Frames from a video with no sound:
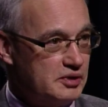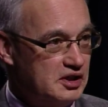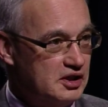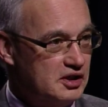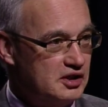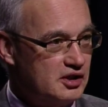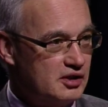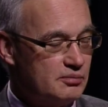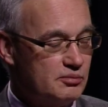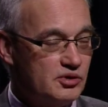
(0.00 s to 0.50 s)
we
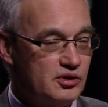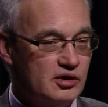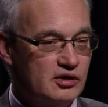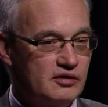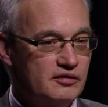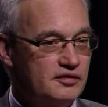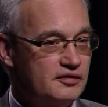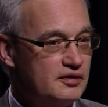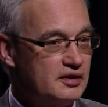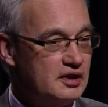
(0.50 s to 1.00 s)
need to
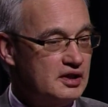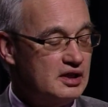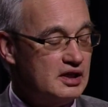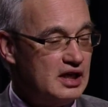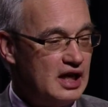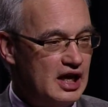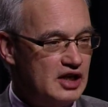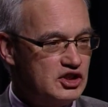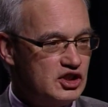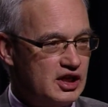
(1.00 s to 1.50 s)
improve
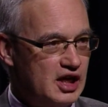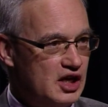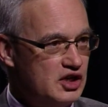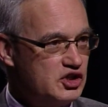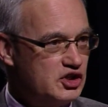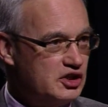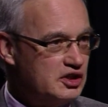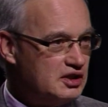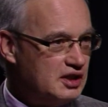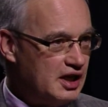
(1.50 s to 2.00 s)

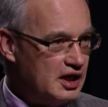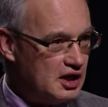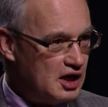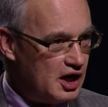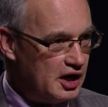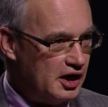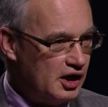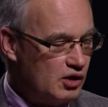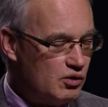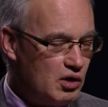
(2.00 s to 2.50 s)
education, get
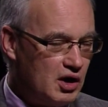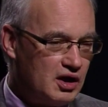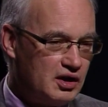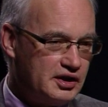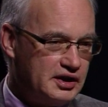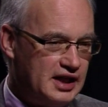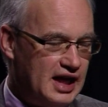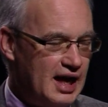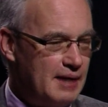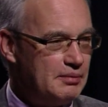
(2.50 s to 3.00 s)
higher
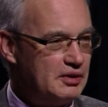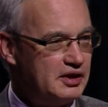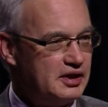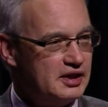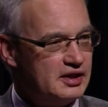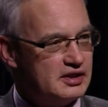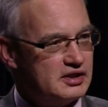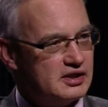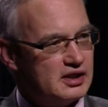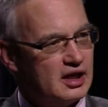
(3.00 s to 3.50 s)
quality
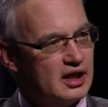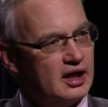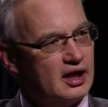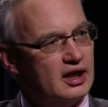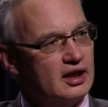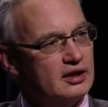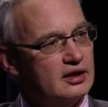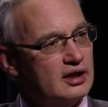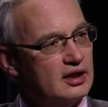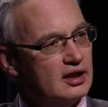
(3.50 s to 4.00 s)
applicants,
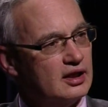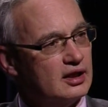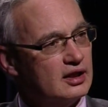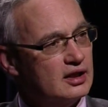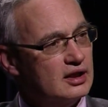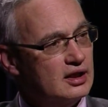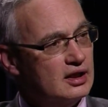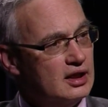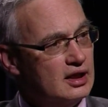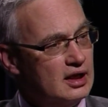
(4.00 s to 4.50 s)
and uh,
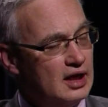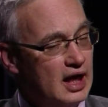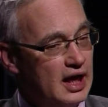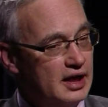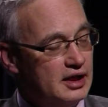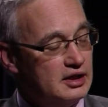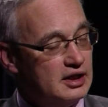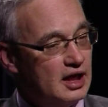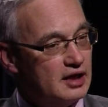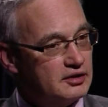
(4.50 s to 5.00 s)

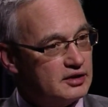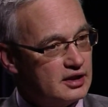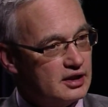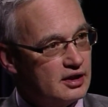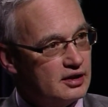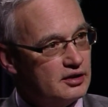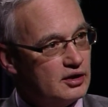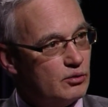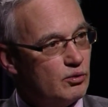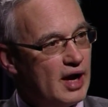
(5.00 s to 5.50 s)
and yet
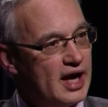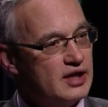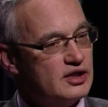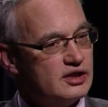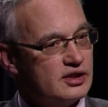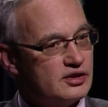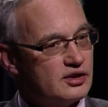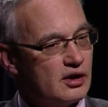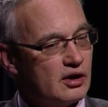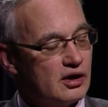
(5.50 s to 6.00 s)
the, the
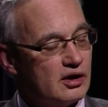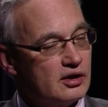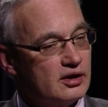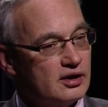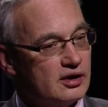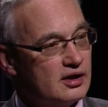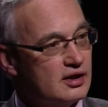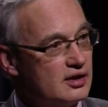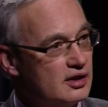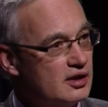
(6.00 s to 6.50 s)
raises are
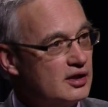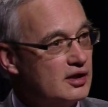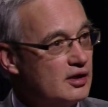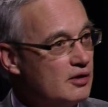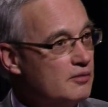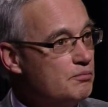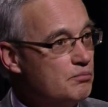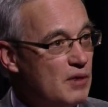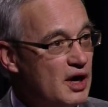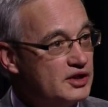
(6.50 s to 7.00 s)

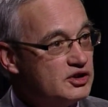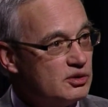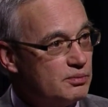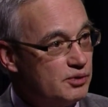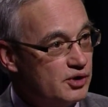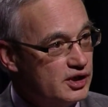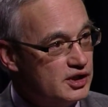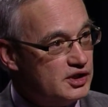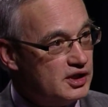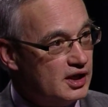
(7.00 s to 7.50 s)
much
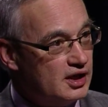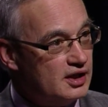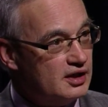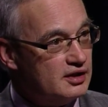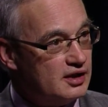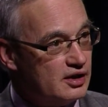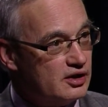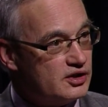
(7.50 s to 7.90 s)
appreciated that